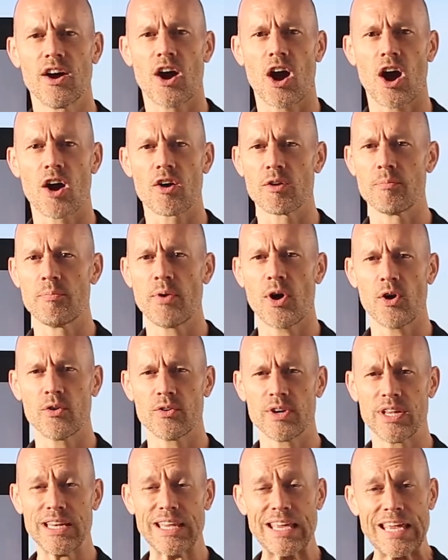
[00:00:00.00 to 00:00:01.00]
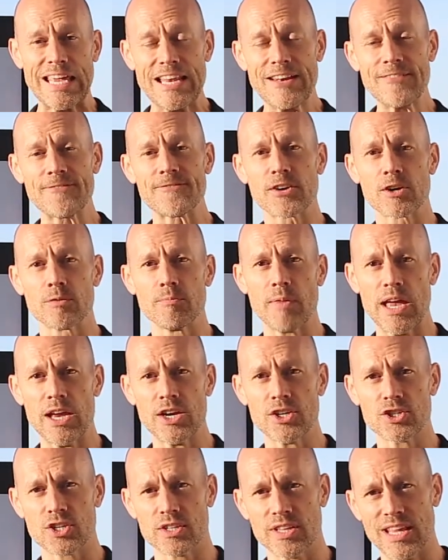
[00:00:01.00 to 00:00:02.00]
our opponent
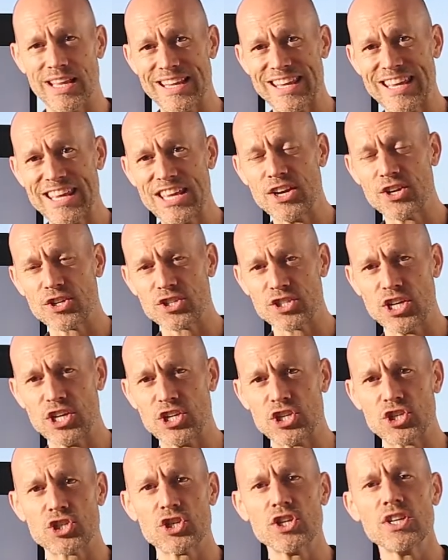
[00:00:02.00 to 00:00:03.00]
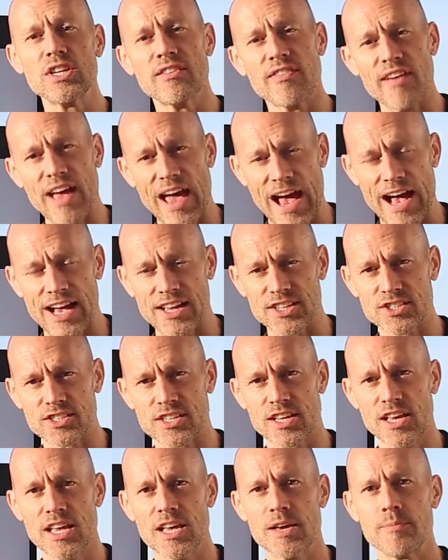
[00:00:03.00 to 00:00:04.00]
information that he or she should have
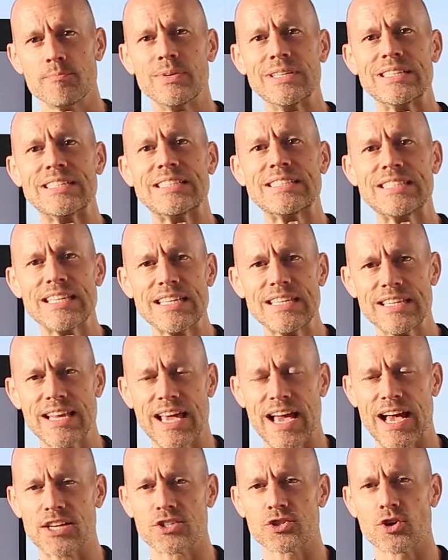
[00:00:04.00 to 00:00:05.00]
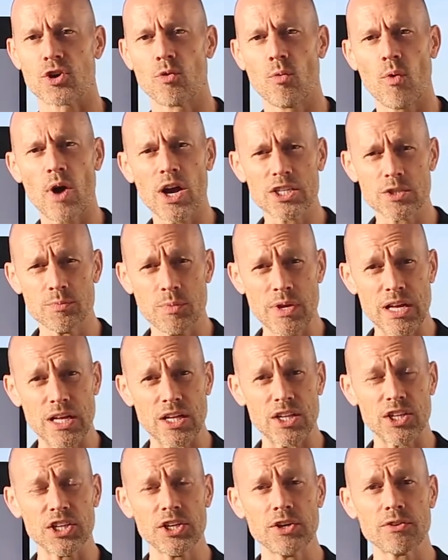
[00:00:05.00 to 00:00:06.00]
asked but didn't ask? Or why should we
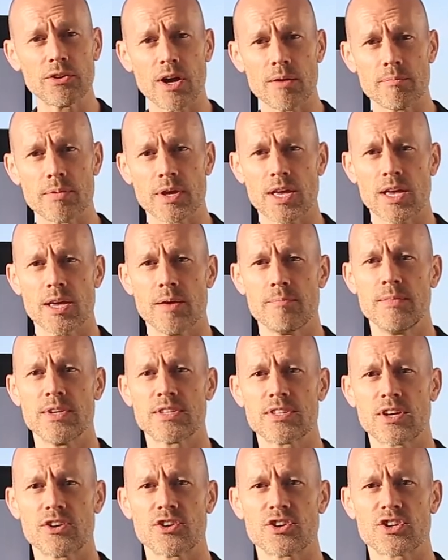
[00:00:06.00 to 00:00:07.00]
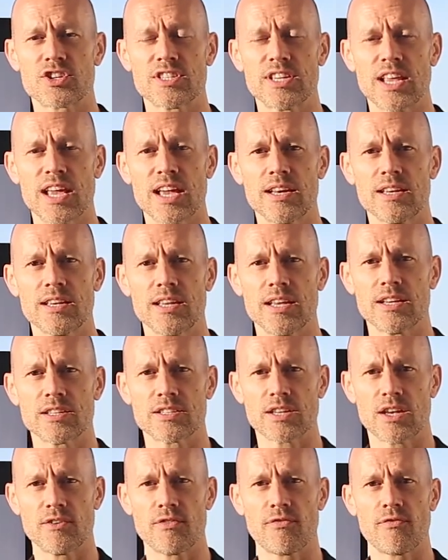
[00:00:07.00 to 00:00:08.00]
clear up misunderstandings
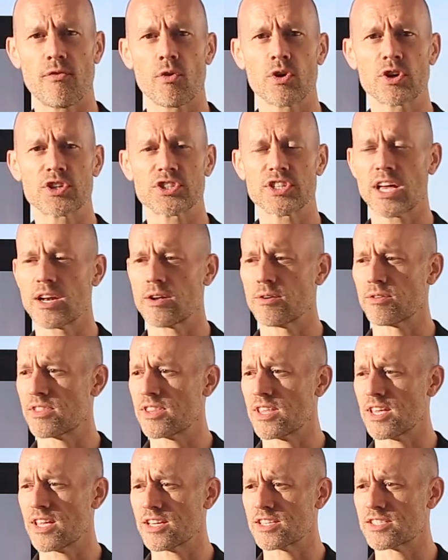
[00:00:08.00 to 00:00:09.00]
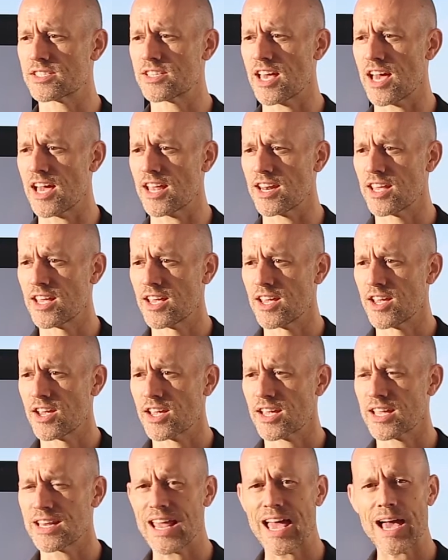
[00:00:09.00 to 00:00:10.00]
and foreshadow things that
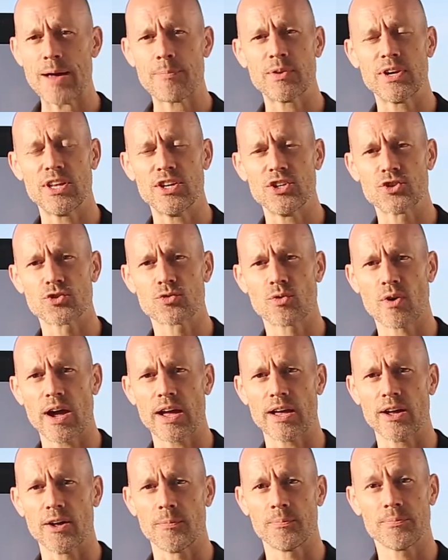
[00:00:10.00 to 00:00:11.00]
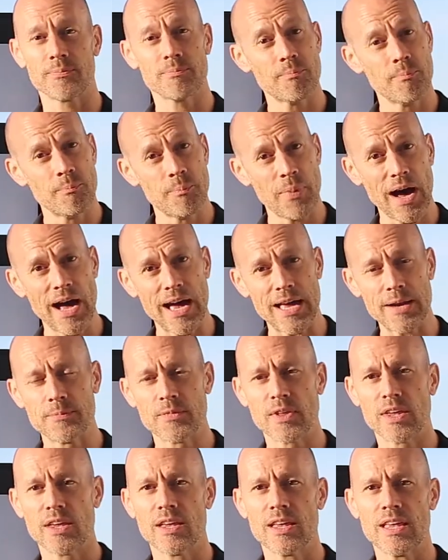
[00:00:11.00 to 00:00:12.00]
can happen in trial? But
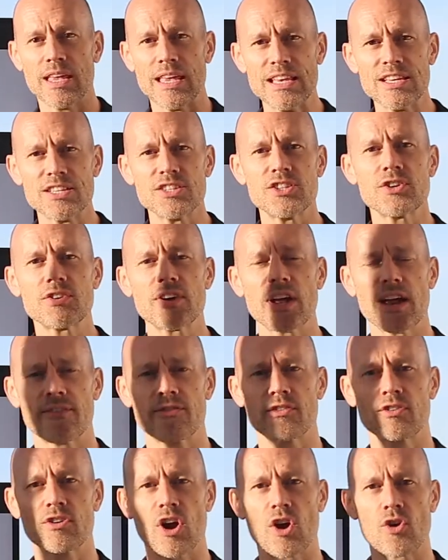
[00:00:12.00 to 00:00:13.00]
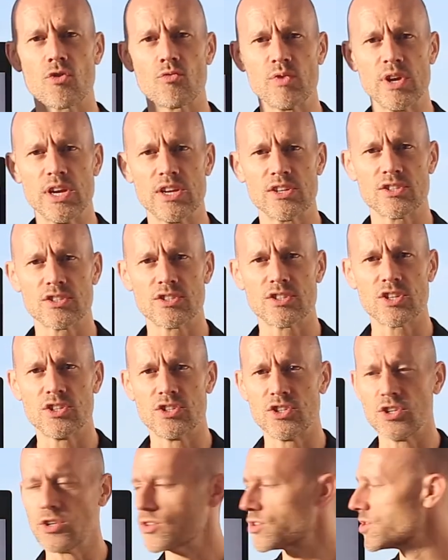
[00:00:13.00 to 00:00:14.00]
is there ever a reason to do